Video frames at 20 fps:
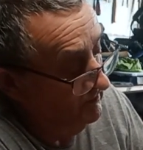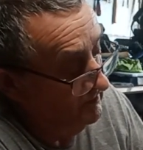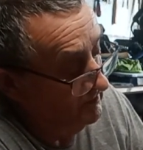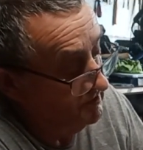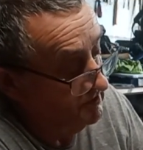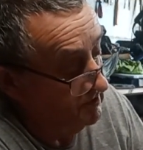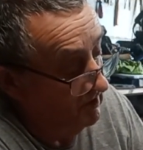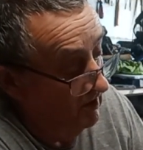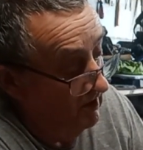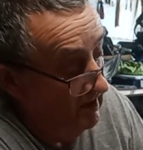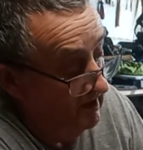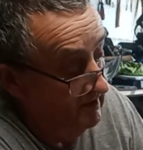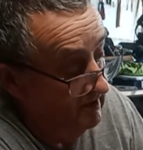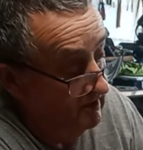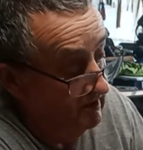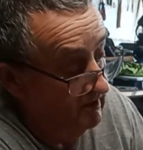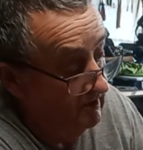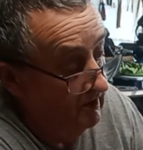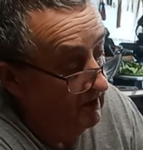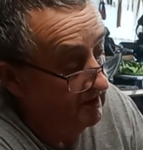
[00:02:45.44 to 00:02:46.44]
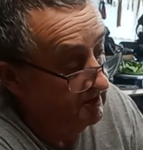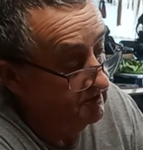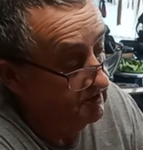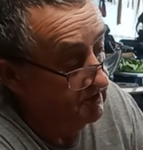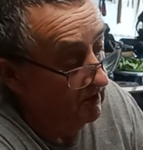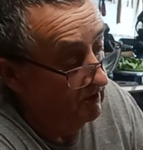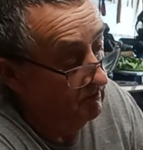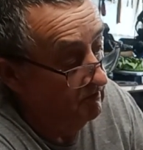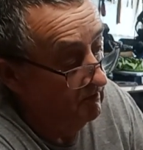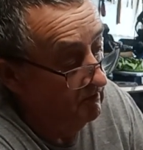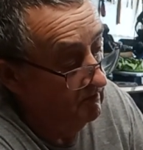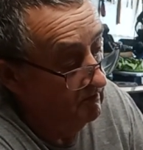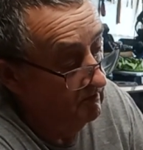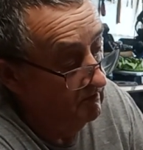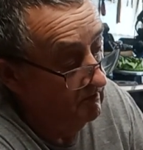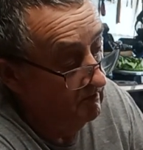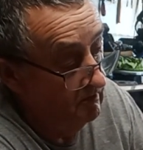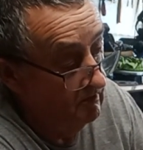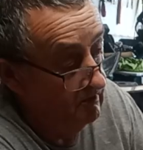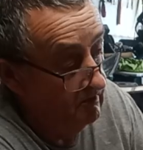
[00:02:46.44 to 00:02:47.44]
the side like so.
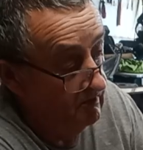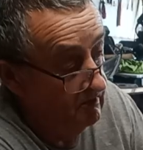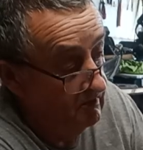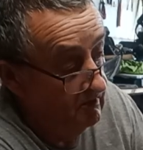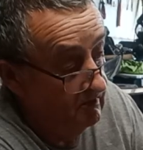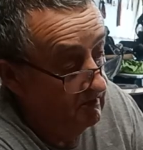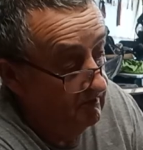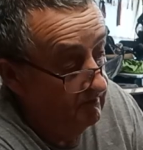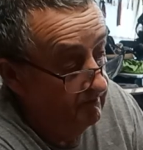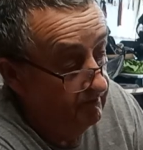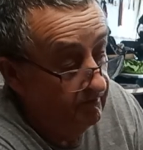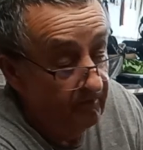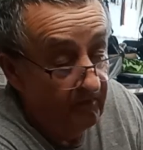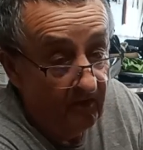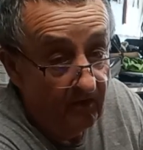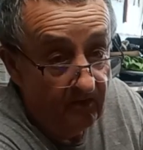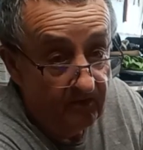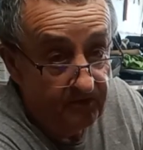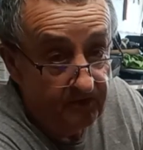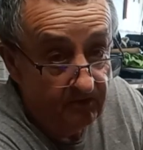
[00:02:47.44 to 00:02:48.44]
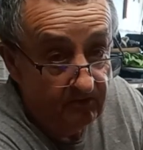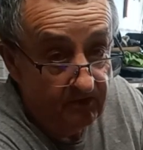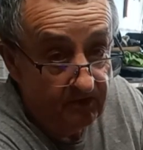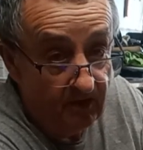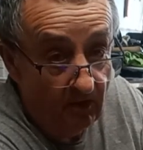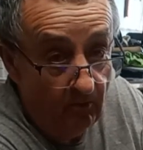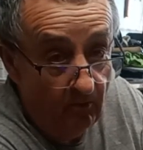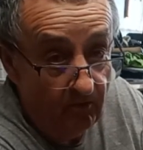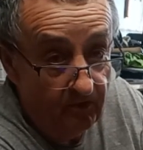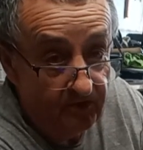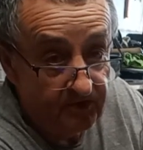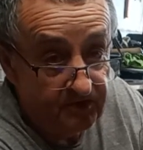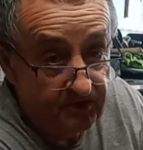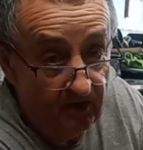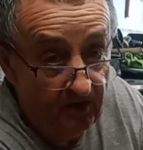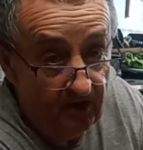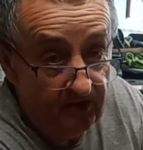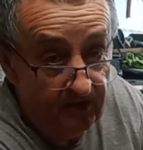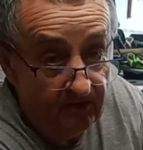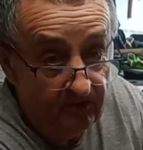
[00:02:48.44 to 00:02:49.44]
So they go on the
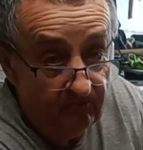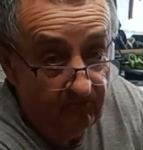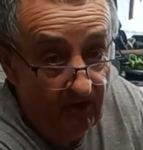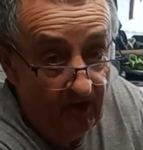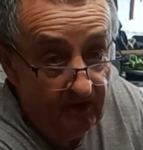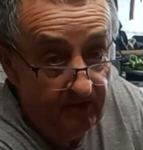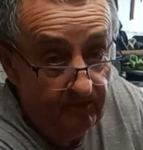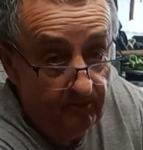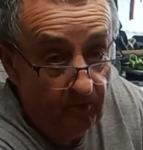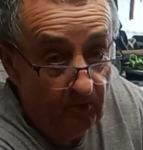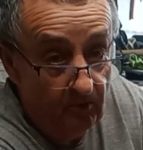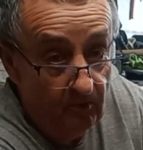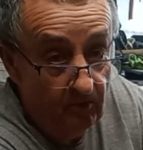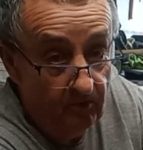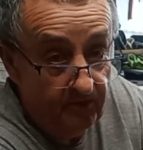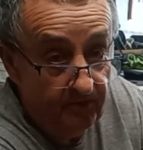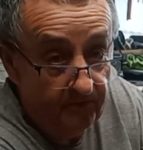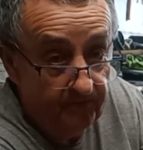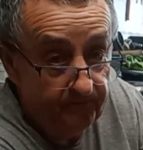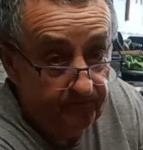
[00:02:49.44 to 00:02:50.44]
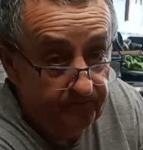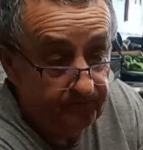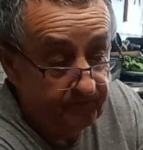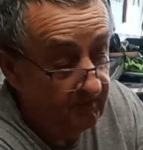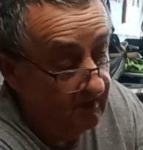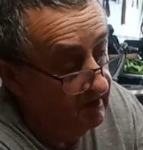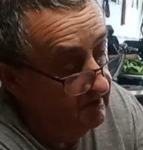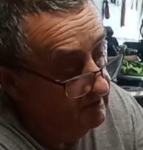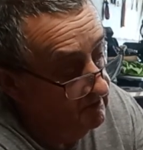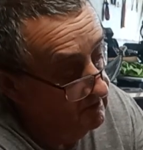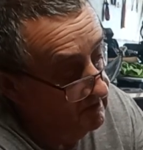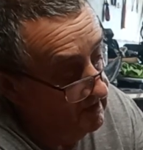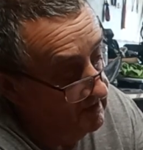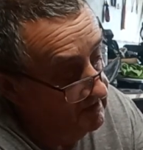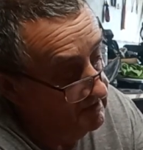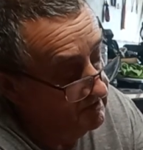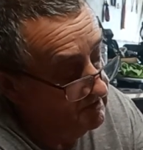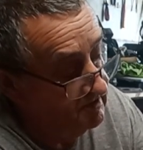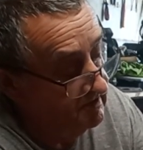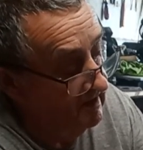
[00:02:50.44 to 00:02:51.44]
side of the running board, and you'll
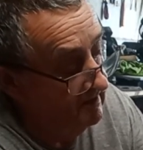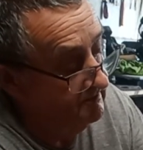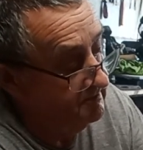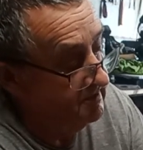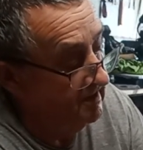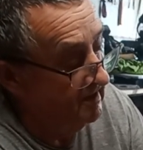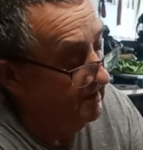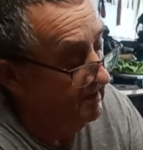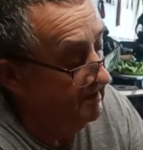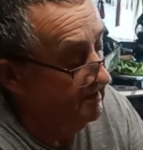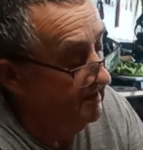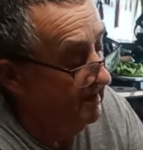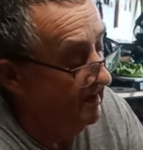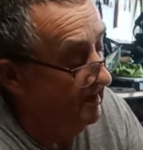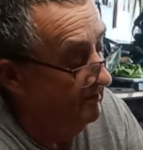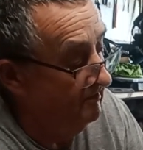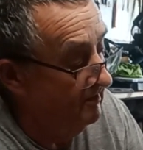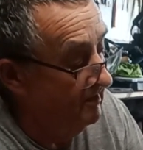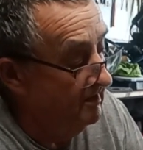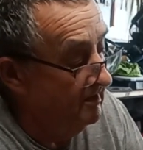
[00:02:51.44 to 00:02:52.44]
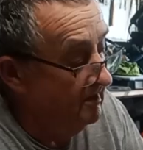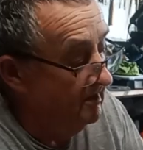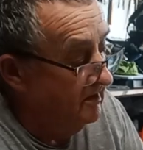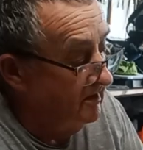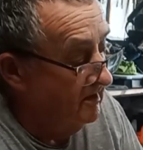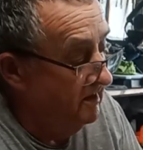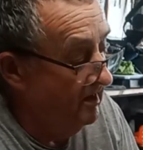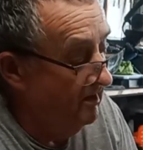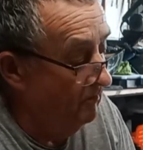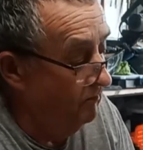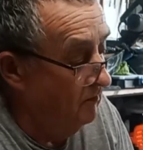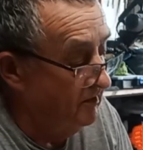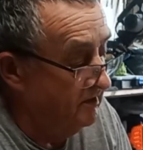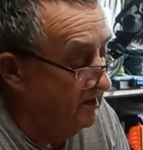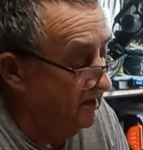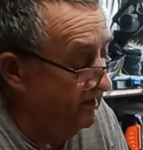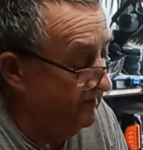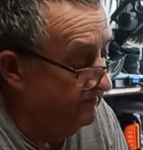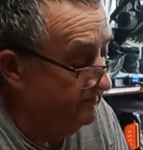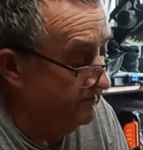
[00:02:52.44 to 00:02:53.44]
get the steps hanging down. Now what
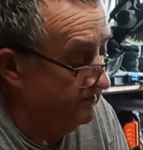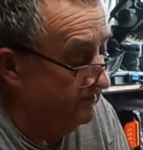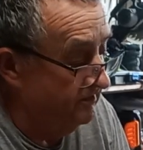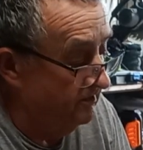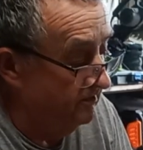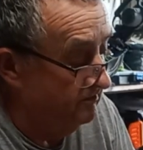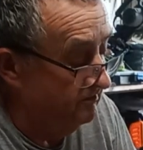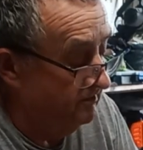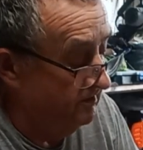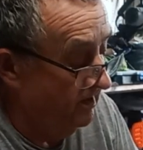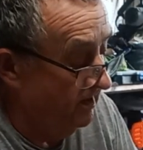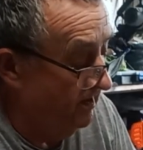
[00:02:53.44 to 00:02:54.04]
you have to do,